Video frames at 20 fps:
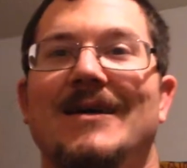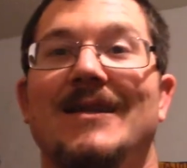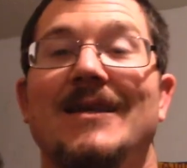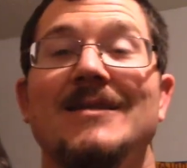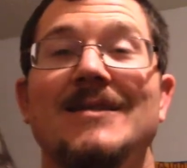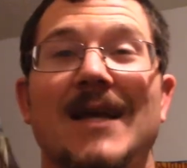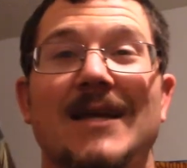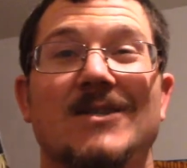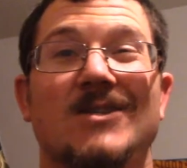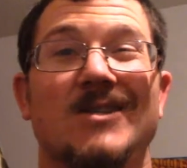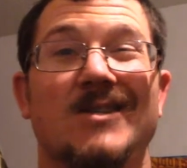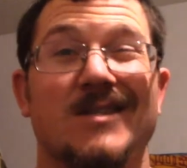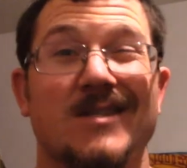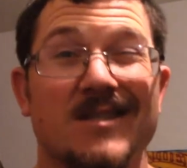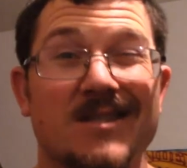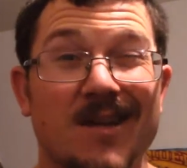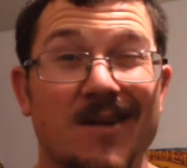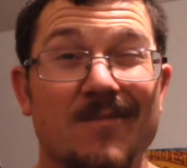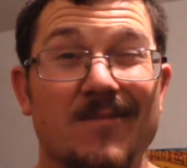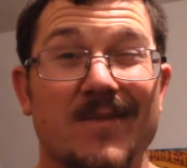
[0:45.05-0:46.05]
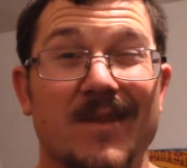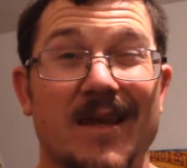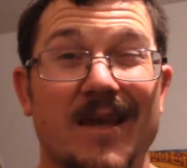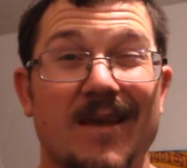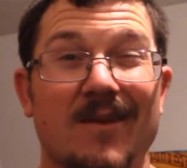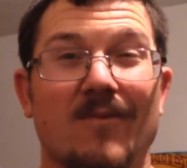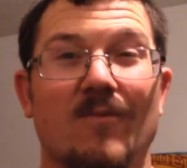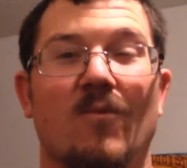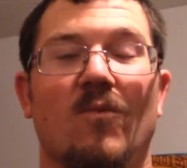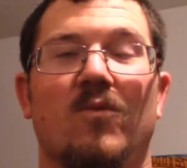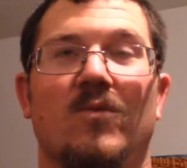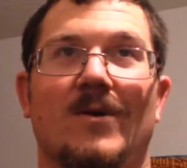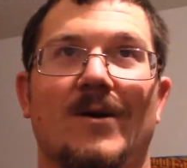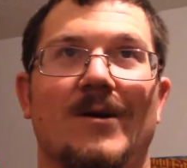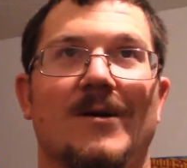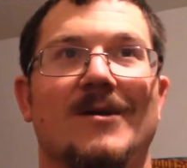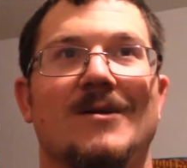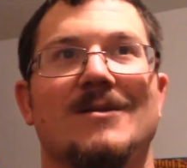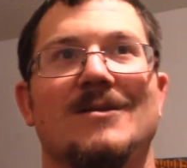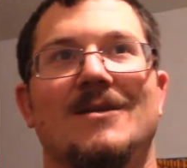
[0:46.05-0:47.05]
That's actually something
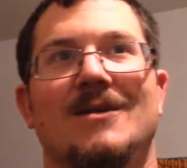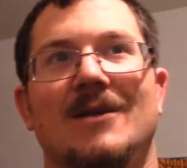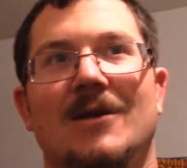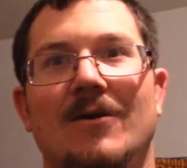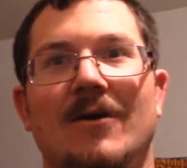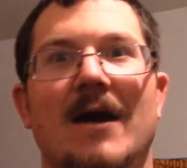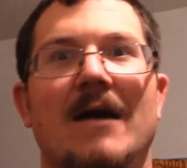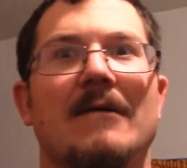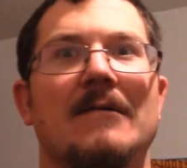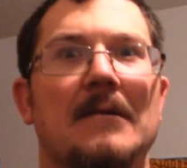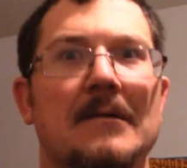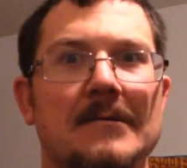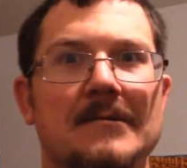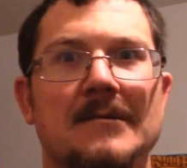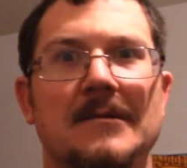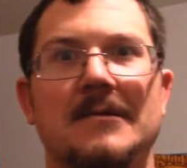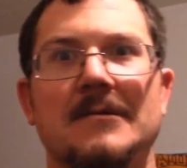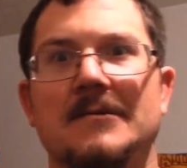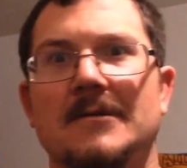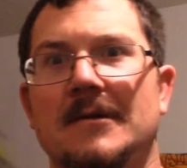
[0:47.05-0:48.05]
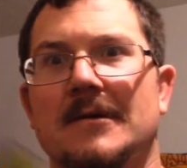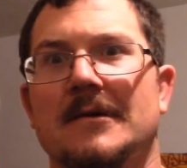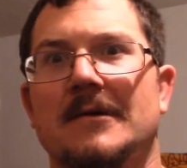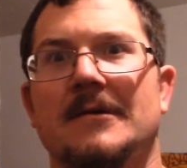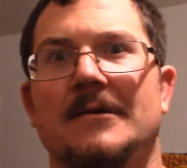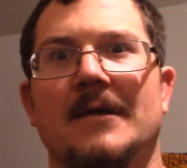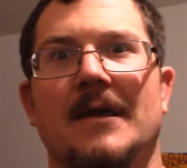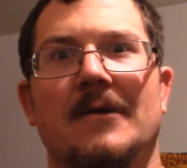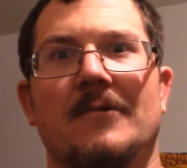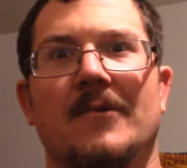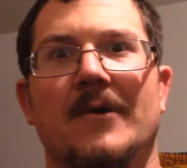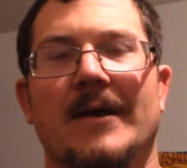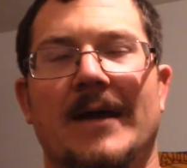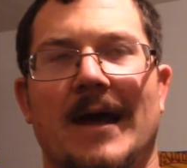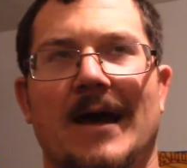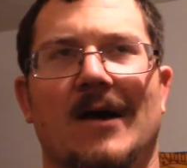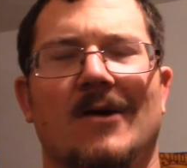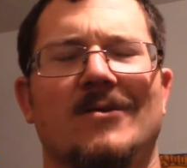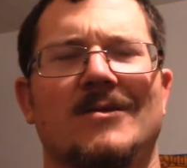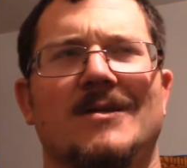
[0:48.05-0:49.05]
because, you know, ever since they went
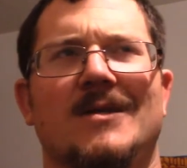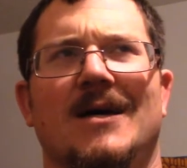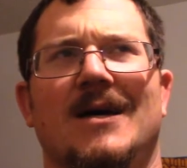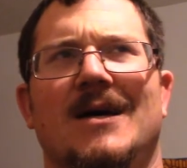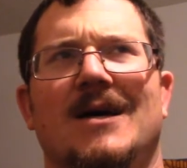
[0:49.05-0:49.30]
out